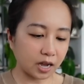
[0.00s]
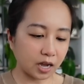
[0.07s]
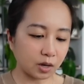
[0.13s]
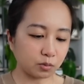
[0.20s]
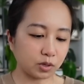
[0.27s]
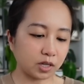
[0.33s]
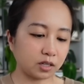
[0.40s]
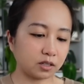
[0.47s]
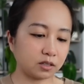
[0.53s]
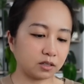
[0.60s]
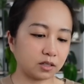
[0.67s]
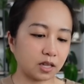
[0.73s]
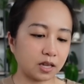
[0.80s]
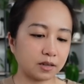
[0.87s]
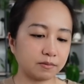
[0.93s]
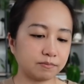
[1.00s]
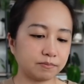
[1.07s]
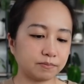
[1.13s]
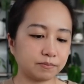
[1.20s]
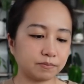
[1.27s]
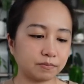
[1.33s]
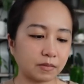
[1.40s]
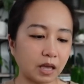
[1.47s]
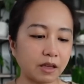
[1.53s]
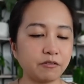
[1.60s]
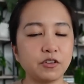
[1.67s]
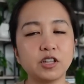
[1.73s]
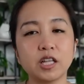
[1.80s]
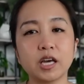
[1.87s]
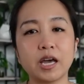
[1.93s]

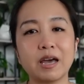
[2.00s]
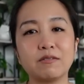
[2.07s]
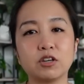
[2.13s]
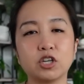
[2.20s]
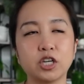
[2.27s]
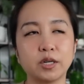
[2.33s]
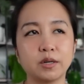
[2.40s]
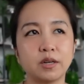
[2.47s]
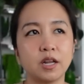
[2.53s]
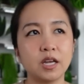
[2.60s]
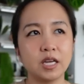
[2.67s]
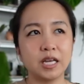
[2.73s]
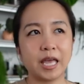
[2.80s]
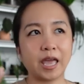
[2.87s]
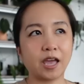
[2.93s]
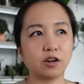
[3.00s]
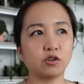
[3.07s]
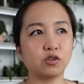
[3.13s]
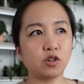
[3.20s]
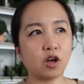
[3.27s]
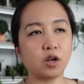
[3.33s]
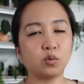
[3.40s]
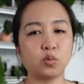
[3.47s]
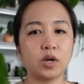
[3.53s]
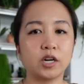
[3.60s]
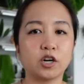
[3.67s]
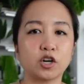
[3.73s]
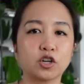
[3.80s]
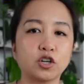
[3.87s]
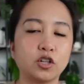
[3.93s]
feel like I have a good handle on what
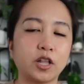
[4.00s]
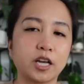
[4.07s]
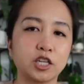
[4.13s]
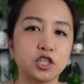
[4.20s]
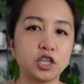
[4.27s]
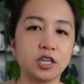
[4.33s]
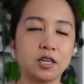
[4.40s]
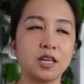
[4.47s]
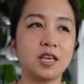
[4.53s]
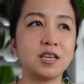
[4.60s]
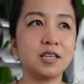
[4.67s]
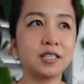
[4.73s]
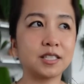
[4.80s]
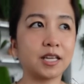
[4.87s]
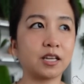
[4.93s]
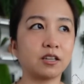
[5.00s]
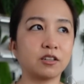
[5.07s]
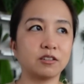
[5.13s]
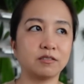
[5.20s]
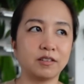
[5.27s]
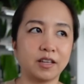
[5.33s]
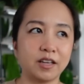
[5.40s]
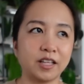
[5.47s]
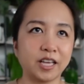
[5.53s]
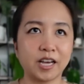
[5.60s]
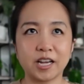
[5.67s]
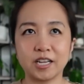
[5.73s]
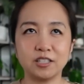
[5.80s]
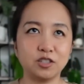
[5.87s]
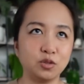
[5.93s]
her collection is. Like
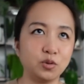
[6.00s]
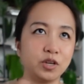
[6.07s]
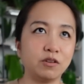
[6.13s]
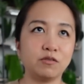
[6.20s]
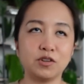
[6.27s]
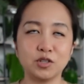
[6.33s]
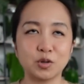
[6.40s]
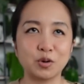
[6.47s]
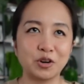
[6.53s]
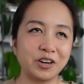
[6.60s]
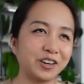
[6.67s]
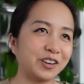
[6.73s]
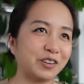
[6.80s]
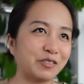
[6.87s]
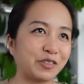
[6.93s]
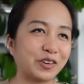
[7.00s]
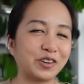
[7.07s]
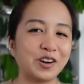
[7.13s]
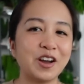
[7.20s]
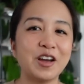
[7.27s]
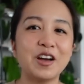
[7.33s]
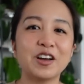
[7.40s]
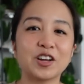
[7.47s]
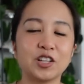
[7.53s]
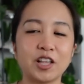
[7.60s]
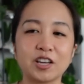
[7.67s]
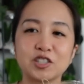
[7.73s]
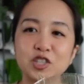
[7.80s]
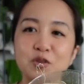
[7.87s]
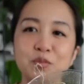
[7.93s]
I do inventory of her
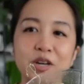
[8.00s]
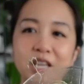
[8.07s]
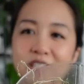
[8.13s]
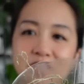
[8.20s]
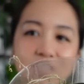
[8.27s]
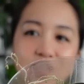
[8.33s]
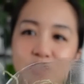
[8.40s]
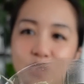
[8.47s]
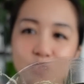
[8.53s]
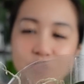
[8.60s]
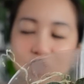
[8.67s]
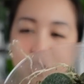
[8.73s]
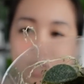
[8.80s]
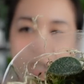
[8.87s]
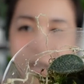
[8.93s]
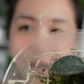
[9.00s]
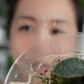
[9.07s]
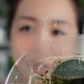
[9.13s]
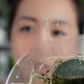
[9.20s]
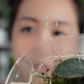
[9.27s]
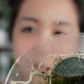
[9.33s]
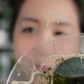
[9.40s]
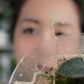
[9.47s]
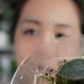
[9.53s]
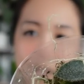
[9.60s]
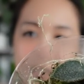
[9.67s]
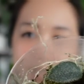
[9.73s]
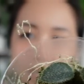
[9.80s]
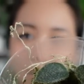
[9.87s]
collection, but I didn't know that she had this plant.